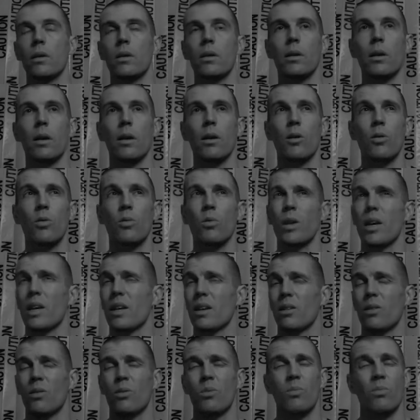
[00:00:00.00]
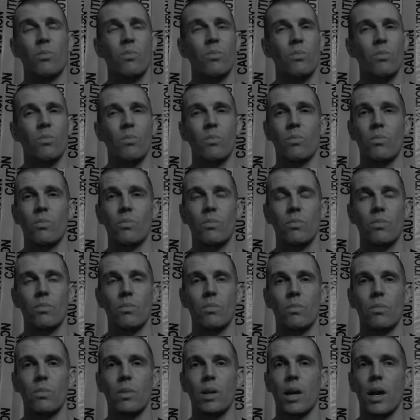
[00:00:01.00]
you know, like,
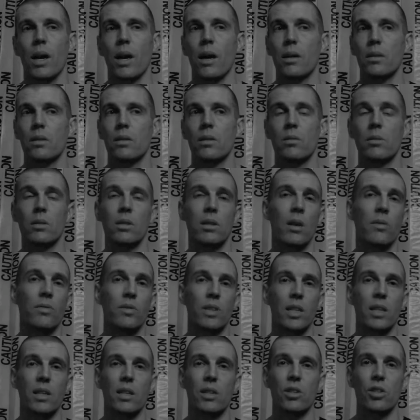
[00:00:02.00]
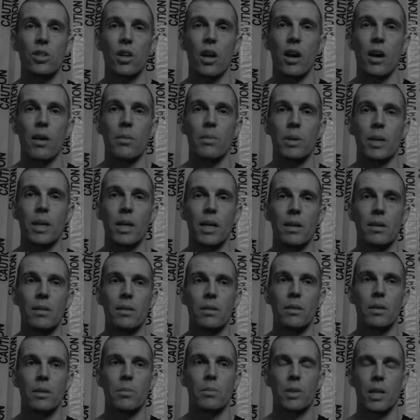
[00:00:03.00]
it's tough to get a job again
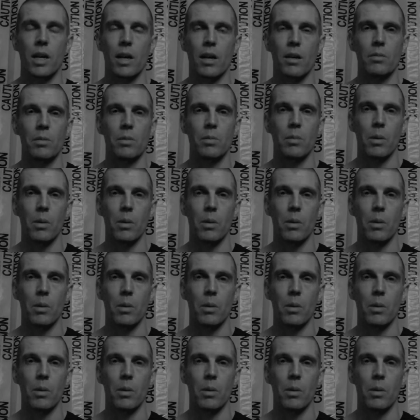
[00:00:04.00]
sometimes,